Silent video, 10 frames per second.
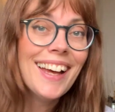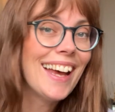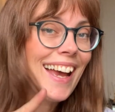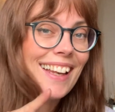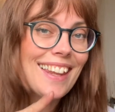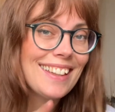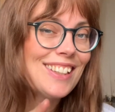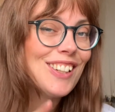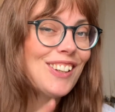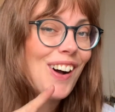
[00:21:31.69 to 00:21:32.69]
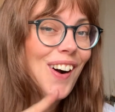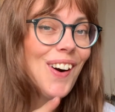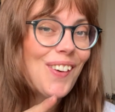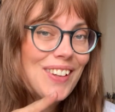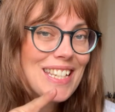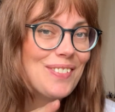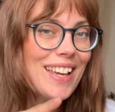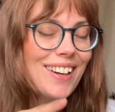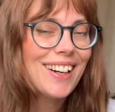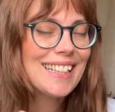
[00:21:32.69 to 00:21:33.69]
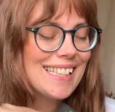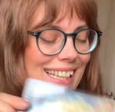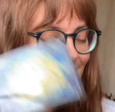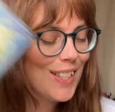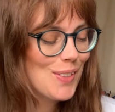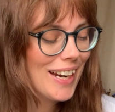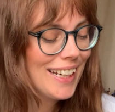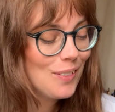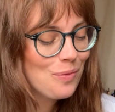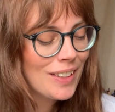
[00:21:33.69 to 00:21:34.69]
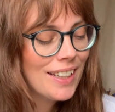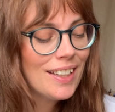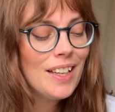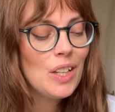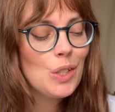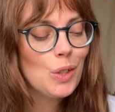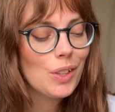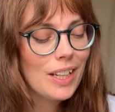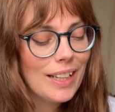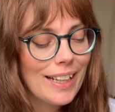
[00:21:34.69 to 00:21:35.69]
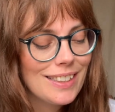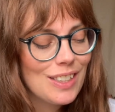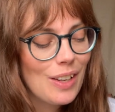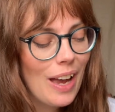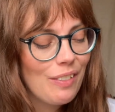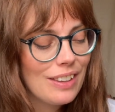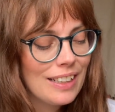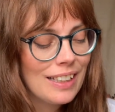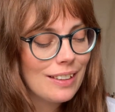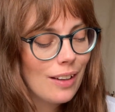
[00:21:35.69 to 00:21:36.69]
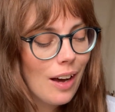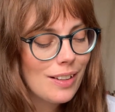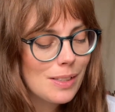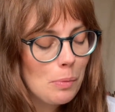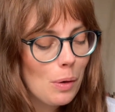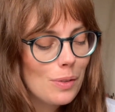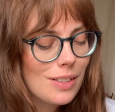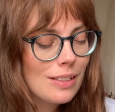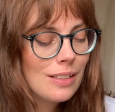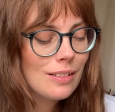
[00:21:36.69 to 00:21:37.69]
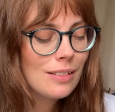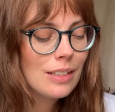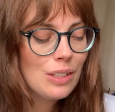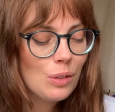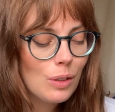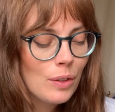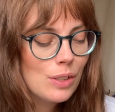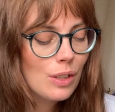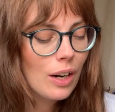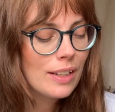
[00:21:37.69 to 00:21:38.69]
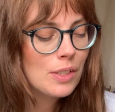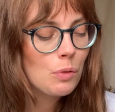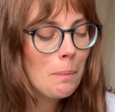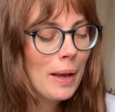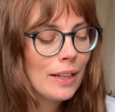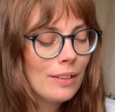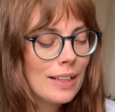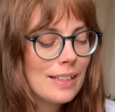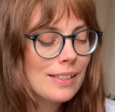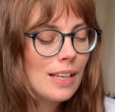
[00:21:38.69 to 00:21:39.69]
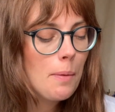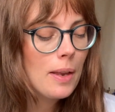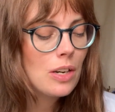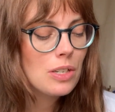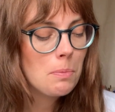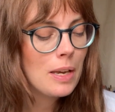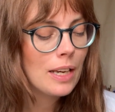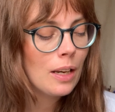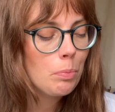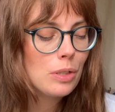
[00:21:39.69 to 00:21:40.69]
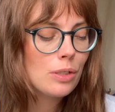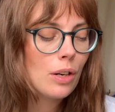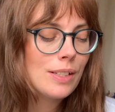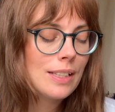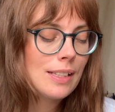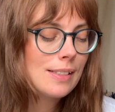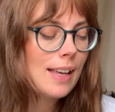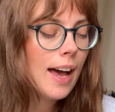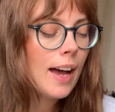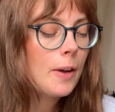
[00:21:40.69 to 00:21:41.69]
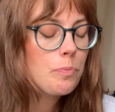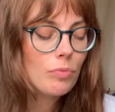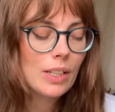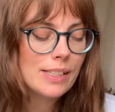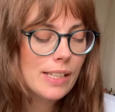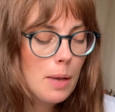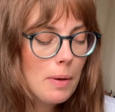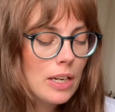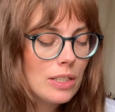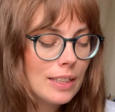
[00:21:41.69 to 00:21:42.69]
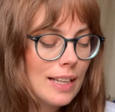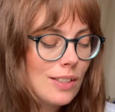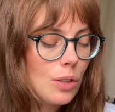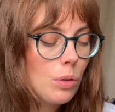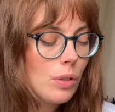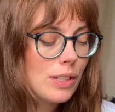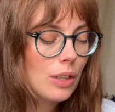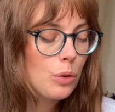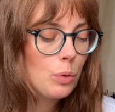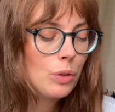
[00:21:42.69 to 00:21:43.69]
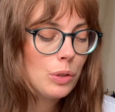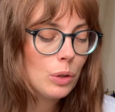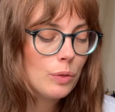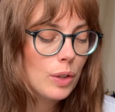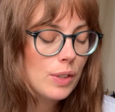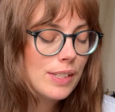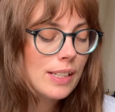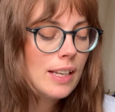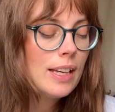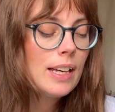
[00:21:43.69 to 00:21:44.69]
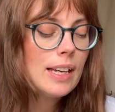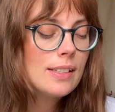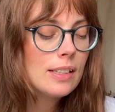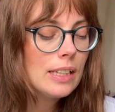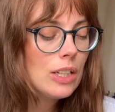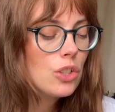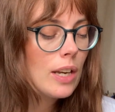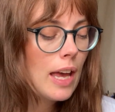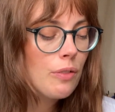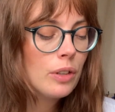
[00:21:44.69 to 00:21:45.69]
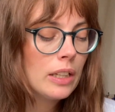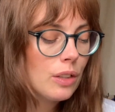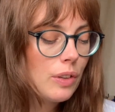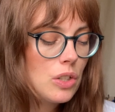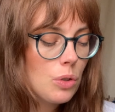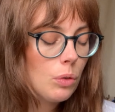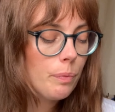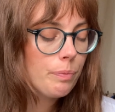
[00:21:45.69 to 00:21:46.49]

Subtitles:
And I think you know which way your heart desires, right? You're connected to everything in the cosmos. The universe card is a reminder that the same energy making up the stars in the sky, the same energy that's coursing through the universe, is in each and every individual.